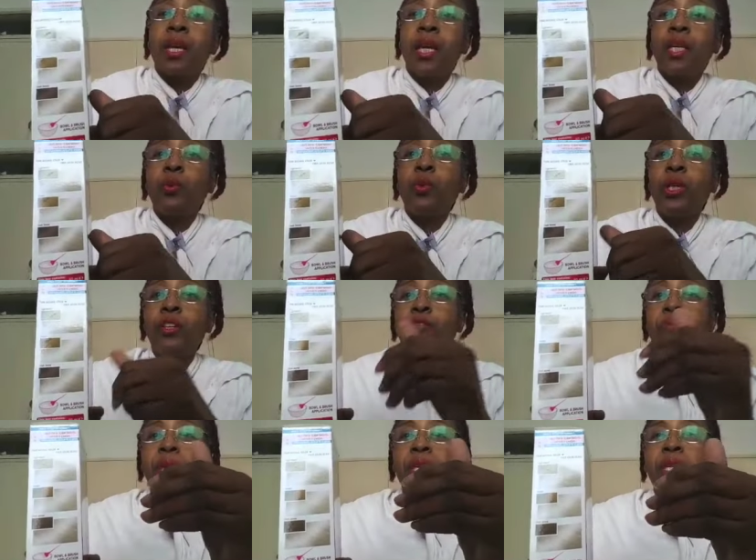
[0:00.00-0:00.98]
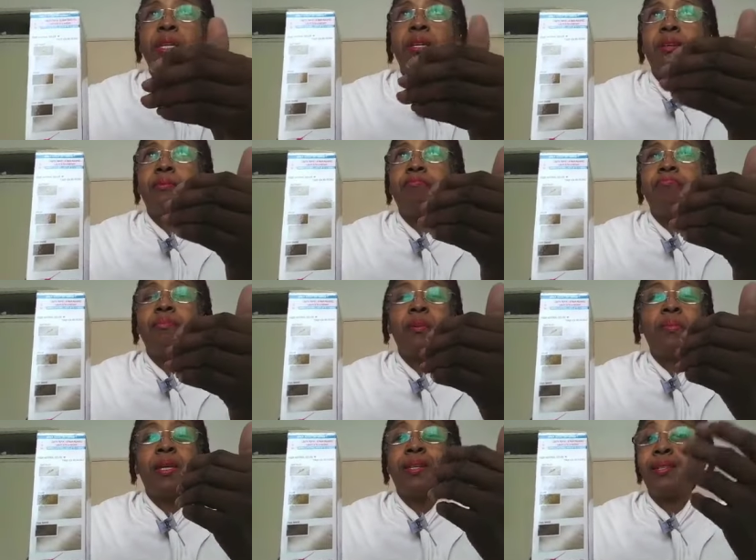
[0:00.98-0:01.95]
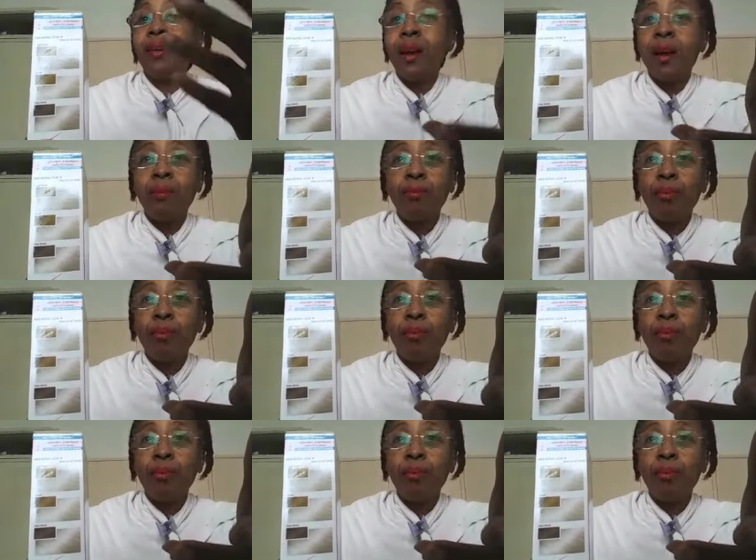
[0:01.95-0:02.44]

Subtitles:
It will give me maybe a dark